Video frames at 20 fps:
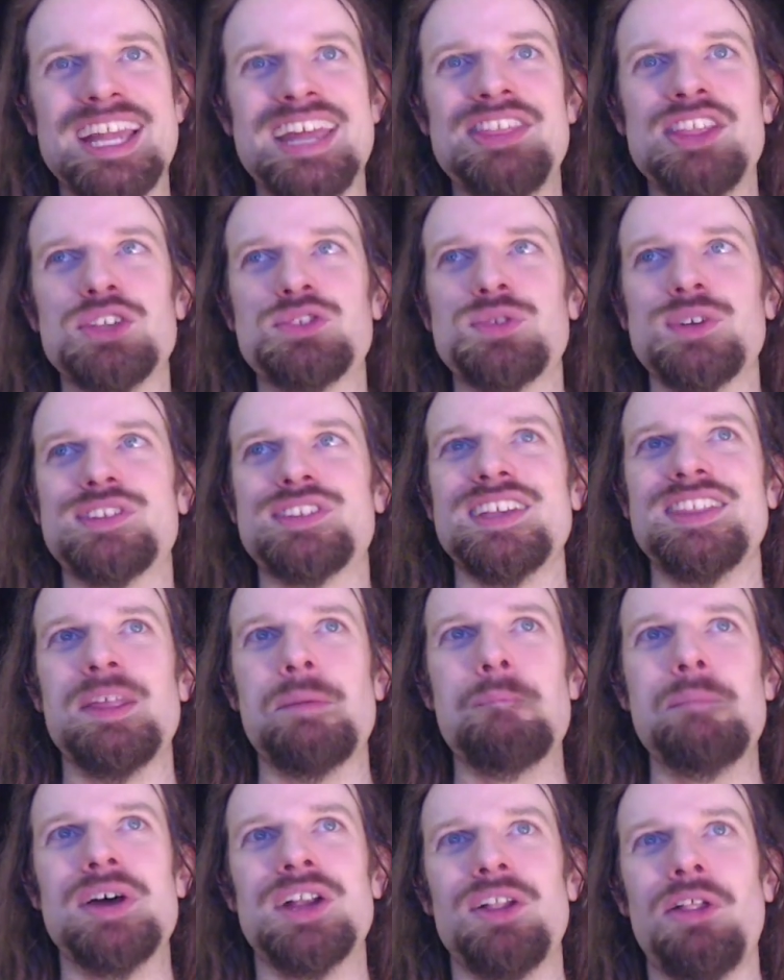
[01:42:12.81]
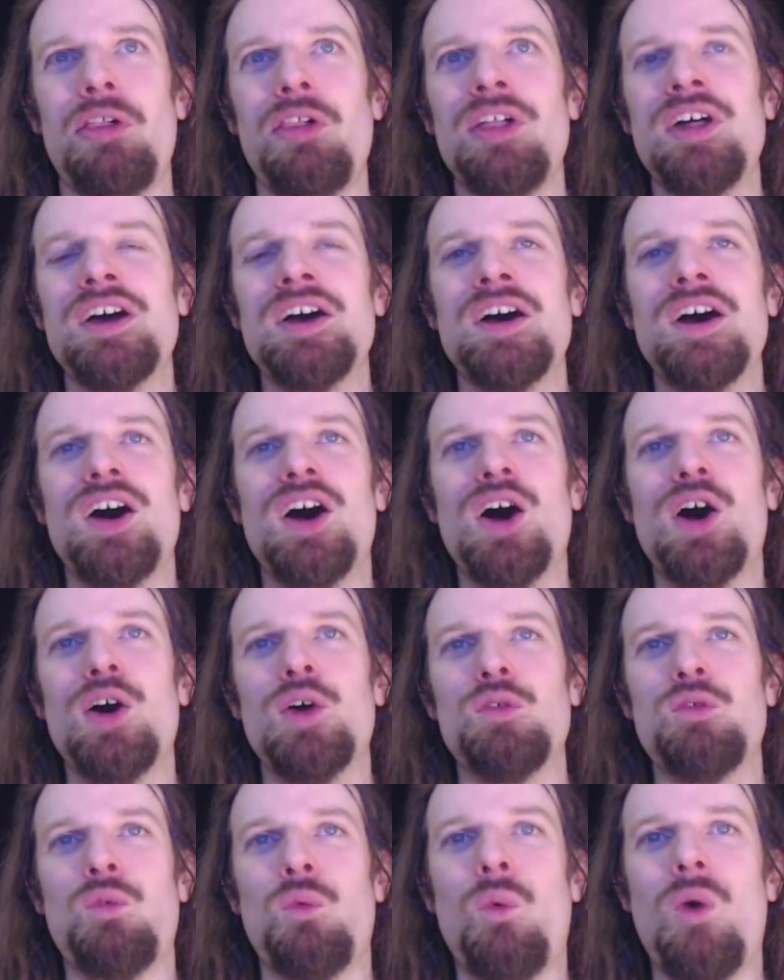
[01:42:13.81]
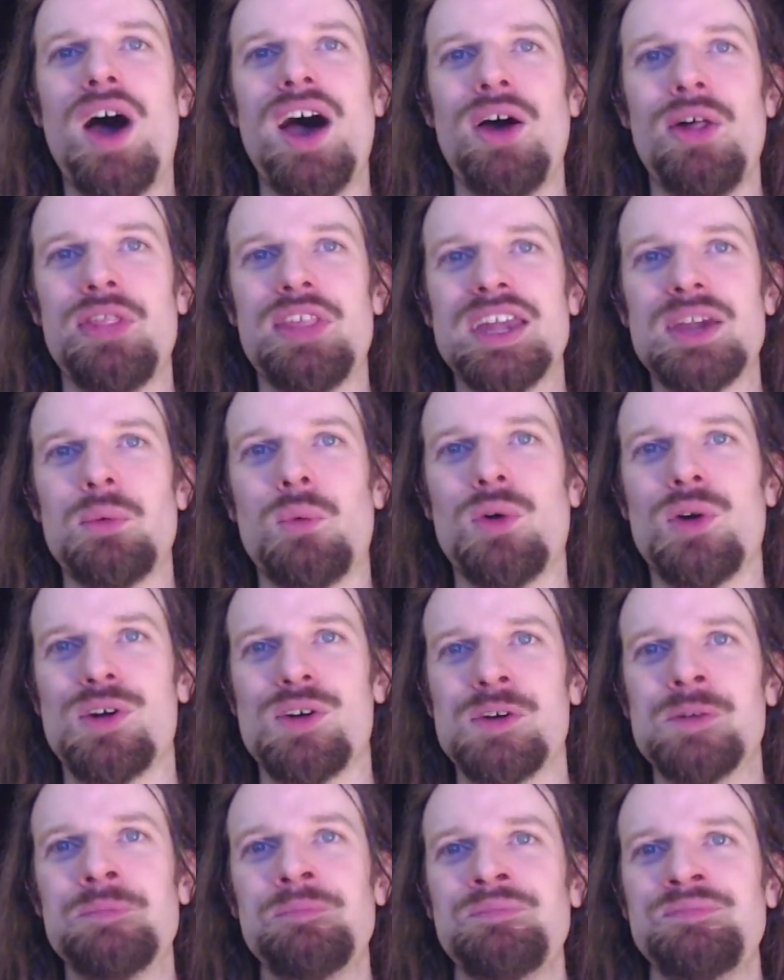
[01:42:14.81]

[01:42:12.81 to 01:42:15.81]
And this was in the middle of while they were